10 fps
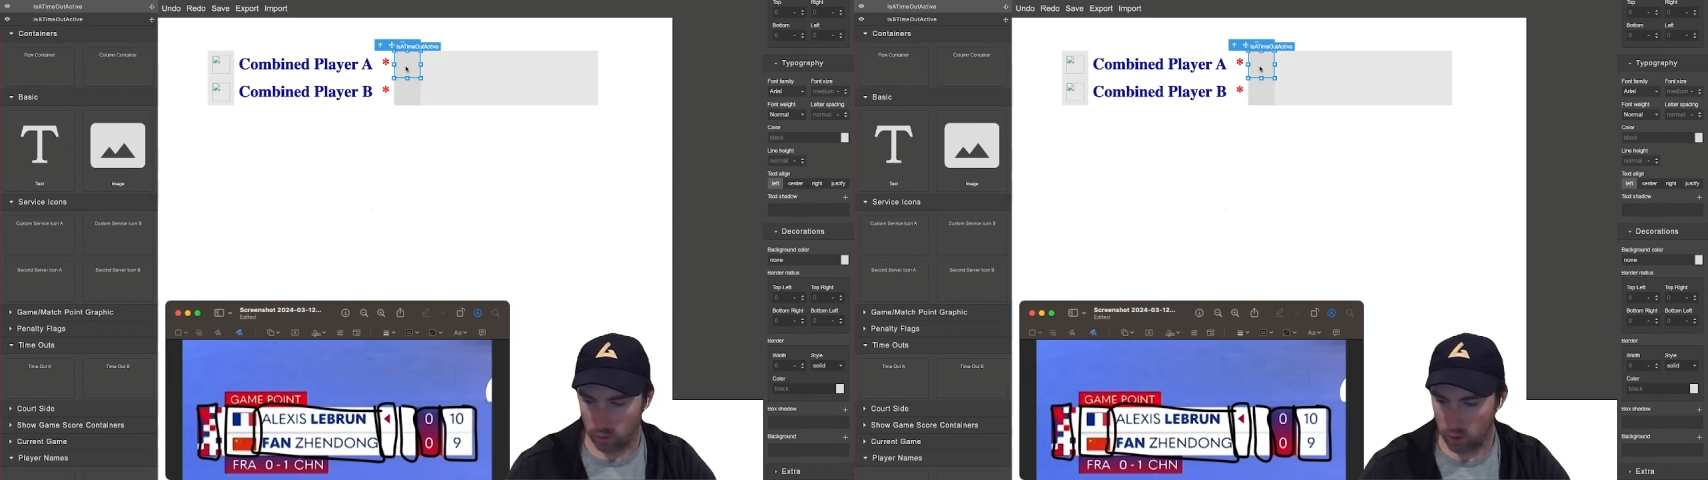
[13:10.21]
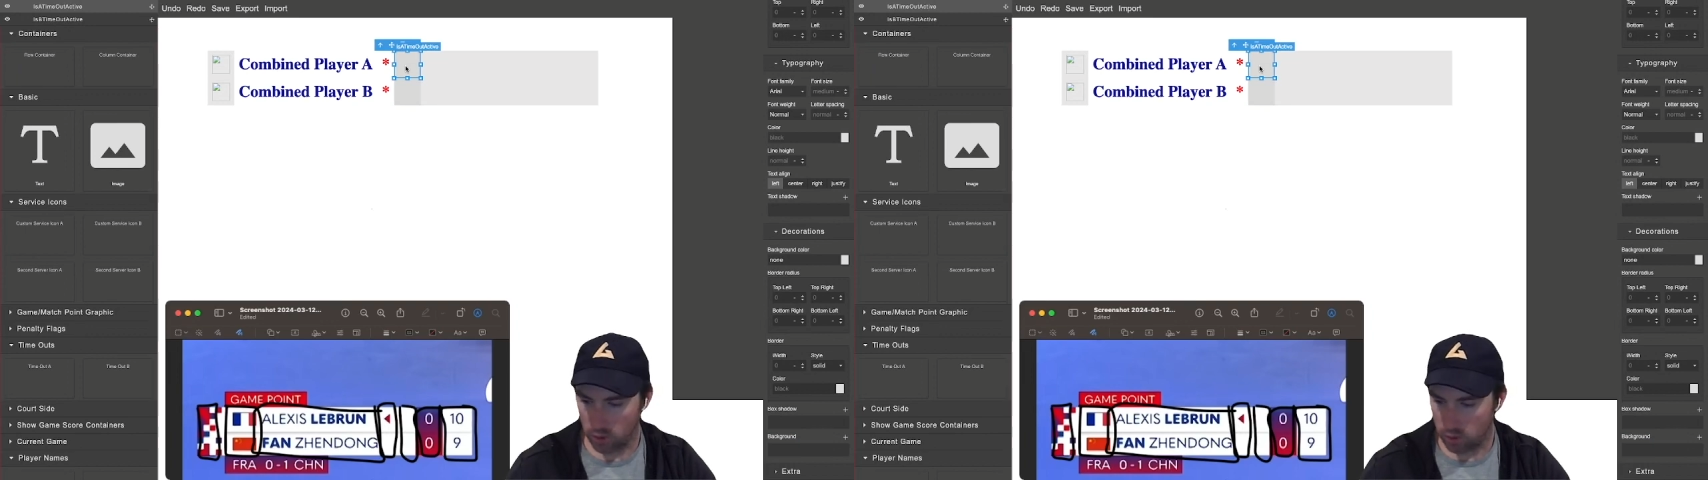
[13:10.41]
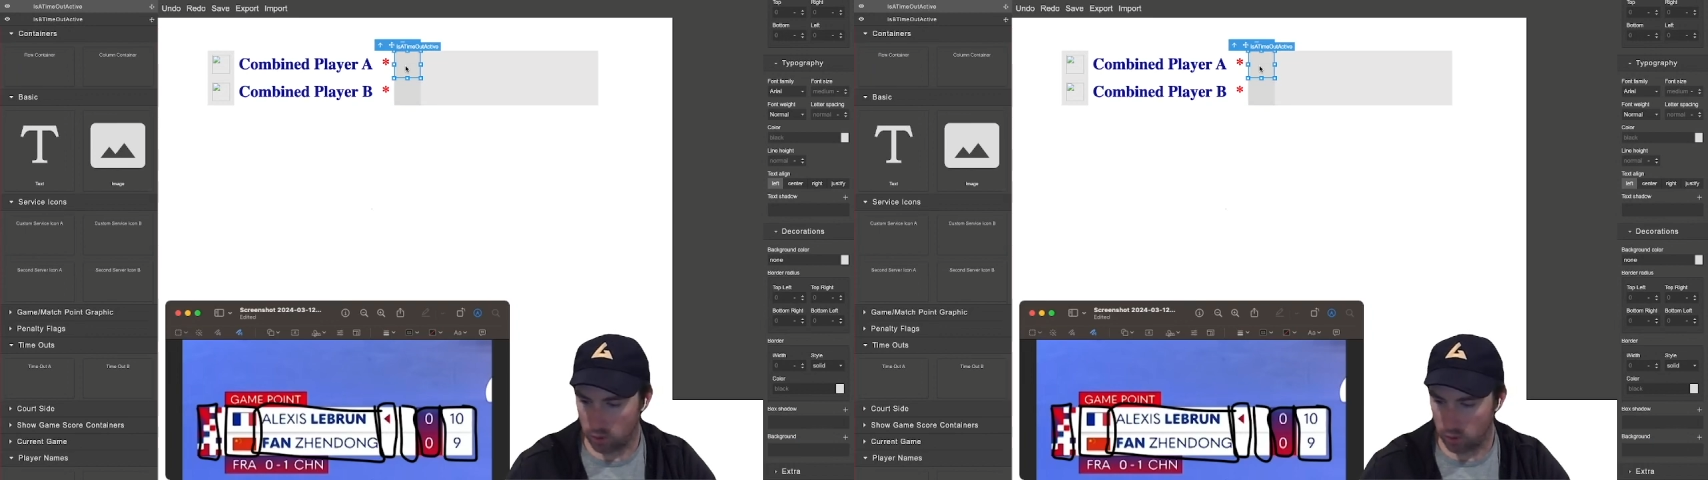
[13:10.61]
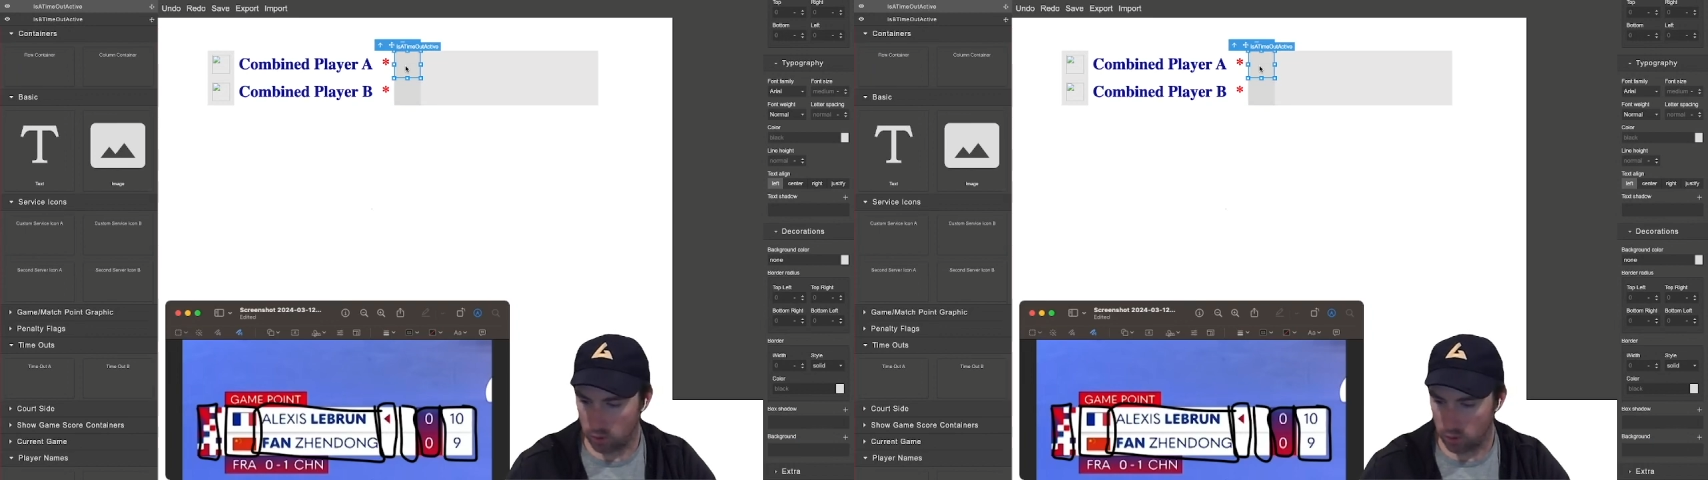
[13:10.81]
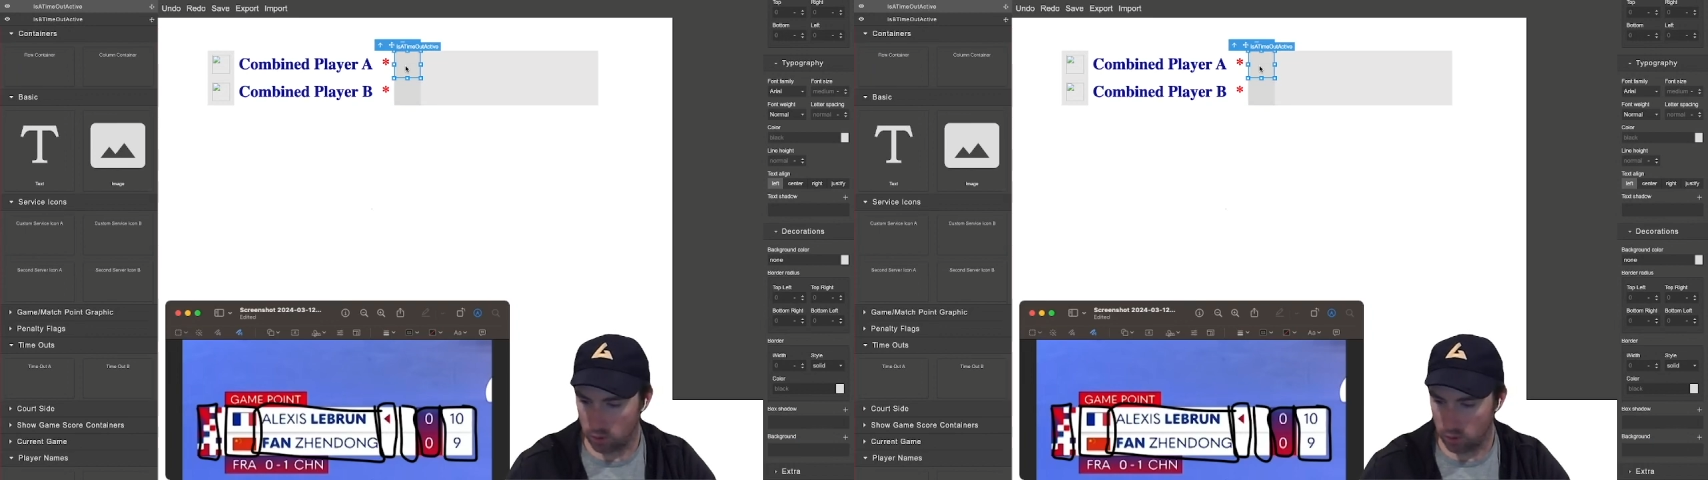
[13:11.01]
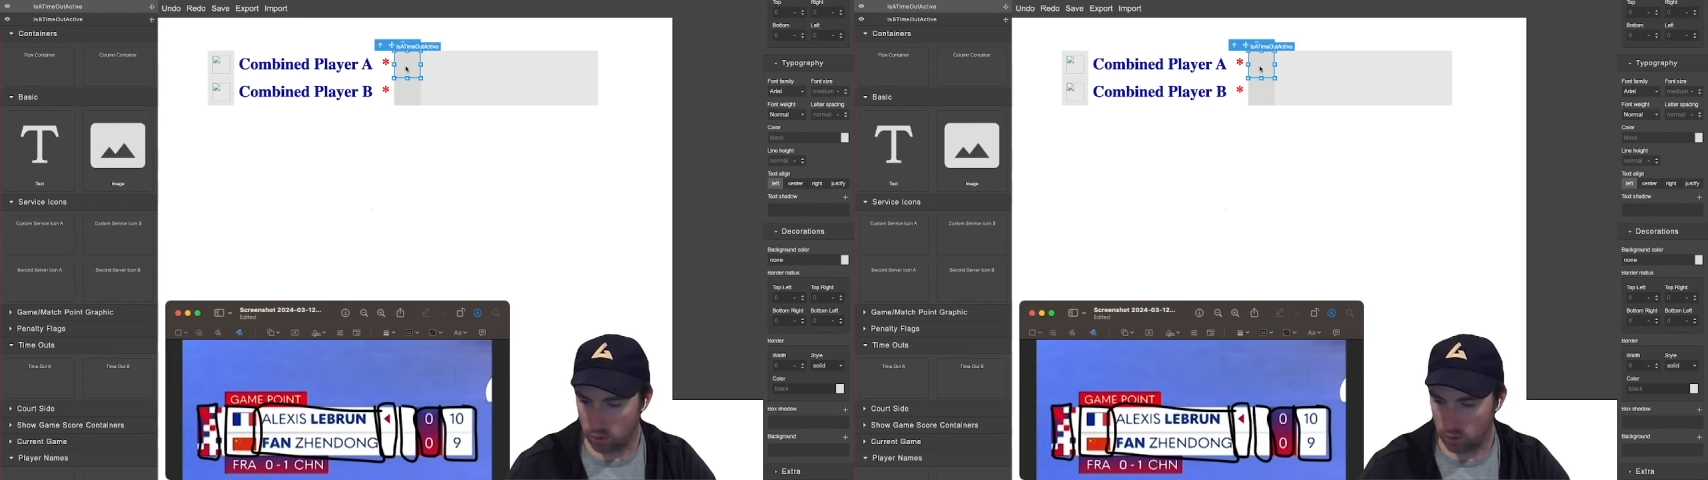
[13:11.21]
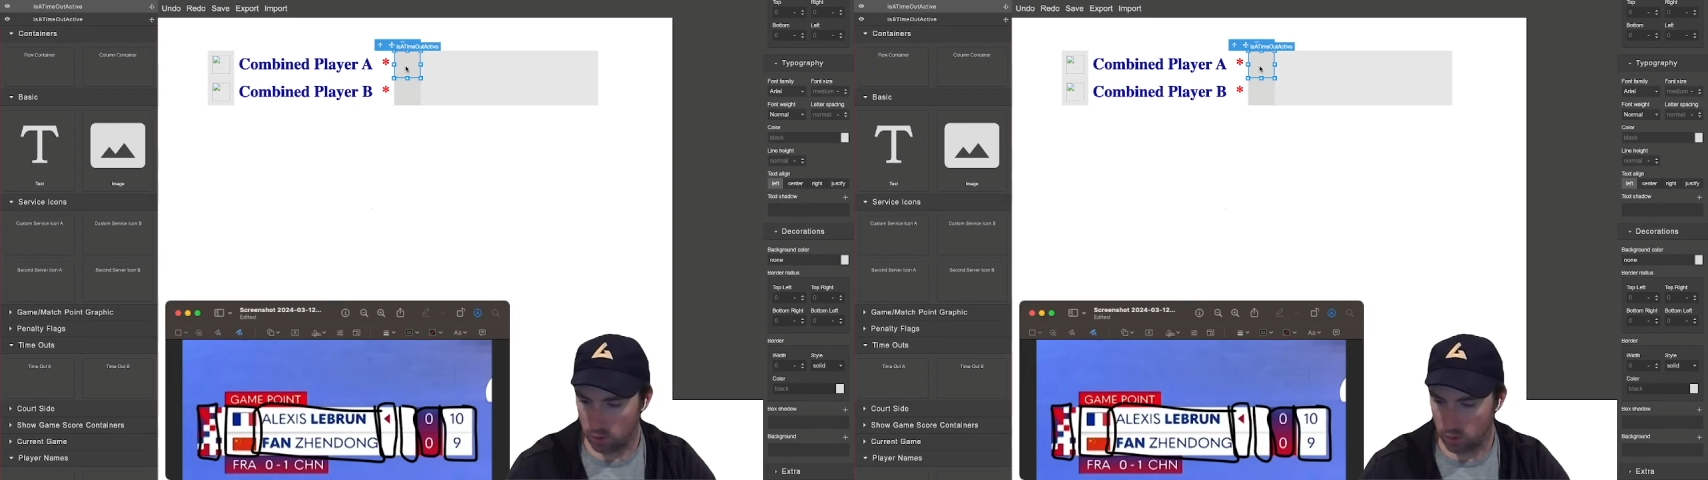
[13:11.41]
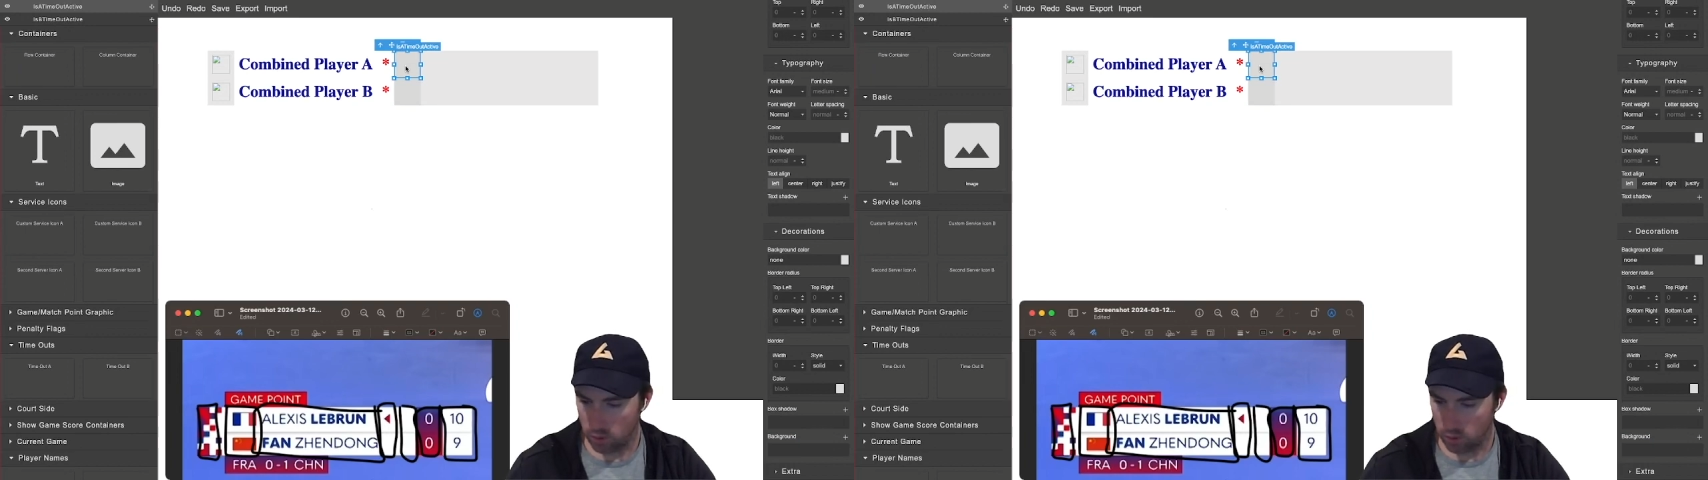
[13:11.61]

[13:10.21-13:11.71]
we do?